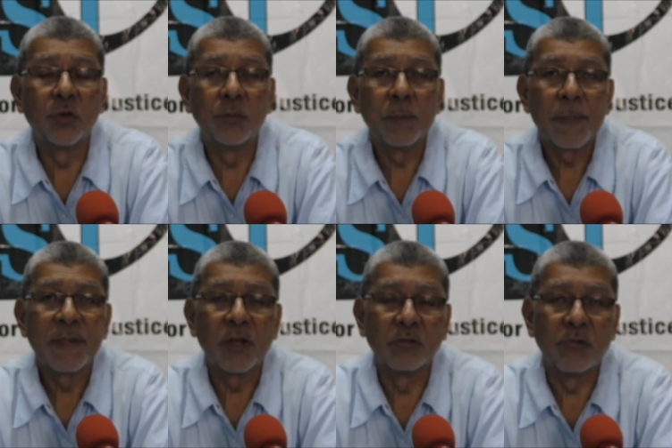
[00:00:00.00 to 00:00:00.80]
to
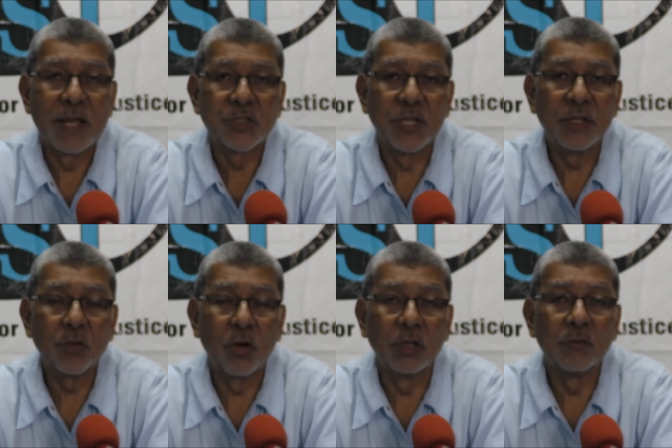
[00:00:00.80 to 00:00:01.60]
congratulate
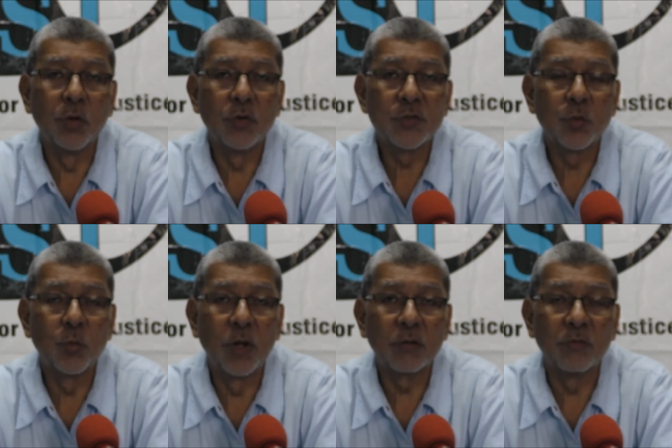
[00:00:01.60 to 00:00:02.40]
all of those who
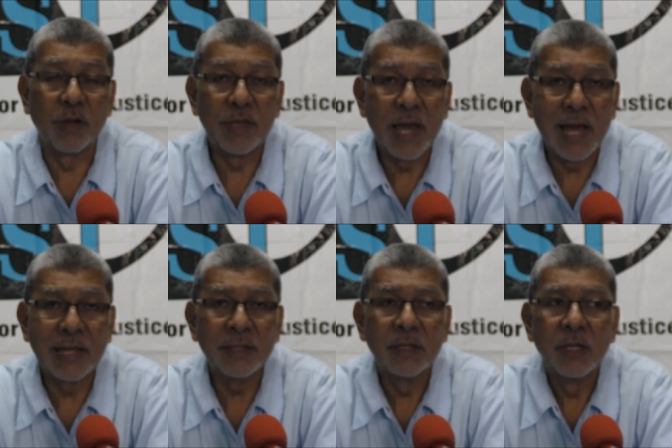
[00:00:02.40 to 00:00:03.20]
worked very
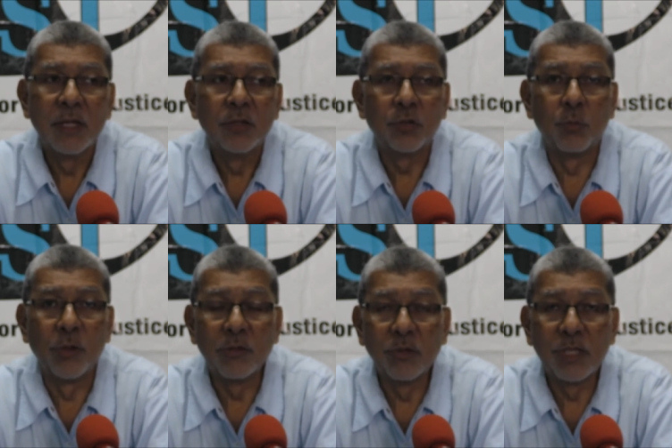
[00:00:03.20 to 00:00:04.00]
hard to
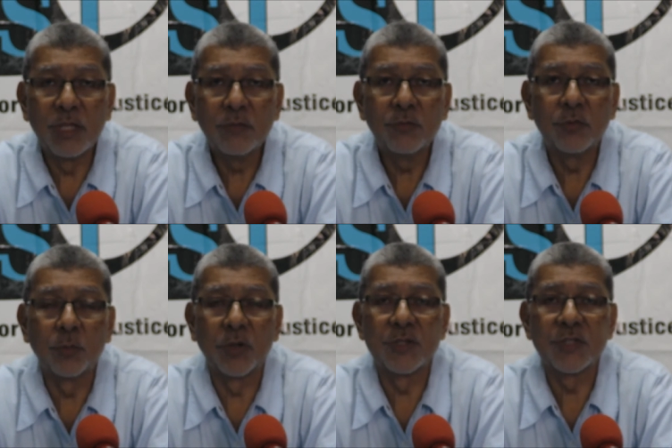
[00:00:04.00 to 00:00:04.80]
bring relief to
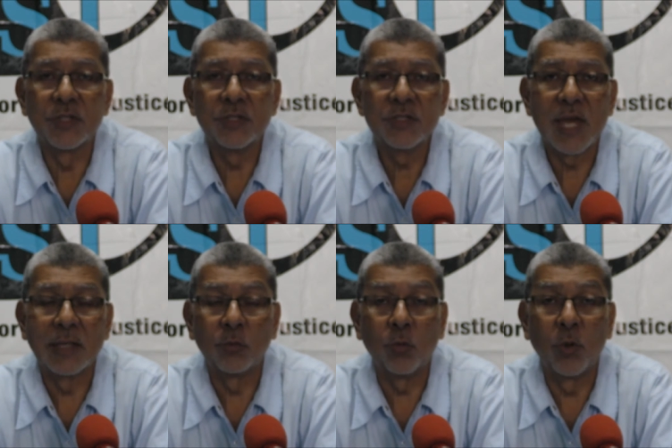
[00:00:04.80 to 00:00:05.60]
persons
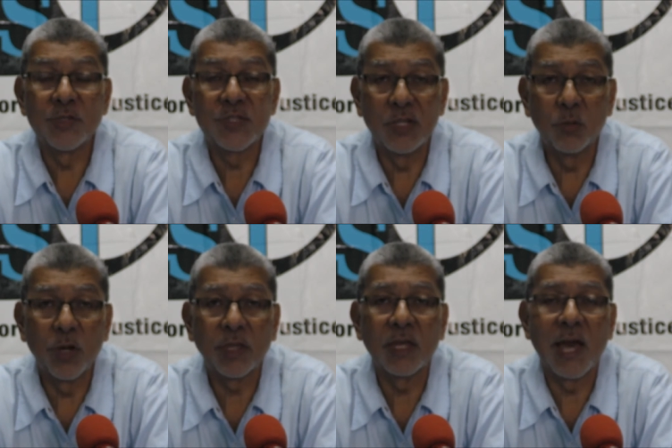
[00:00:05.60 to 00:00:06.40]
and who are still
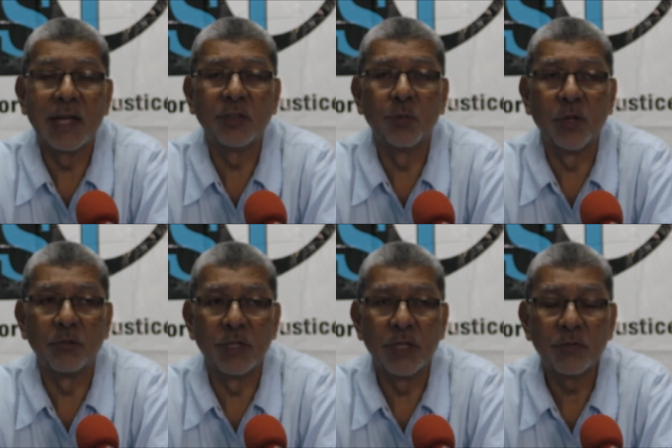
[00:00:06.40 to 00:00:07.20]
working hard to bring
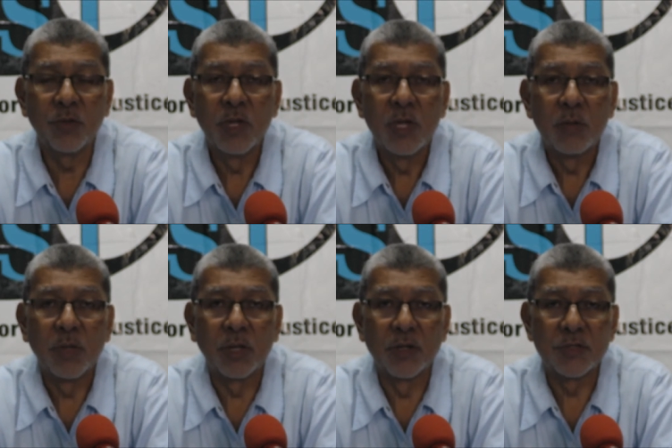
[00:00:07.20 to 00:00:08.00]
relief
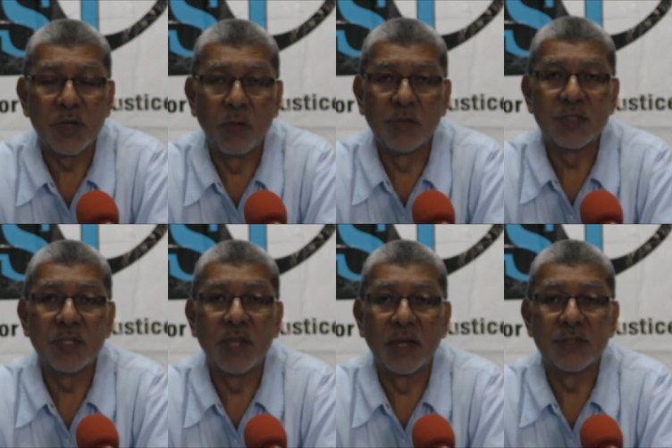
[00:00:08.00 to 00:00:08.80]
because obviously
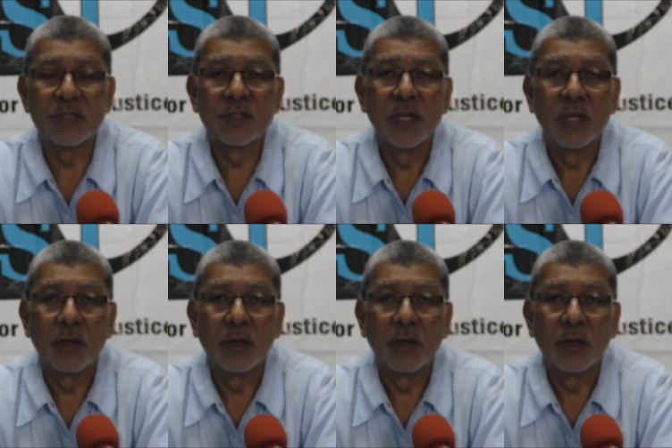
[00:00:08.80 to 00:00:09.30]
there's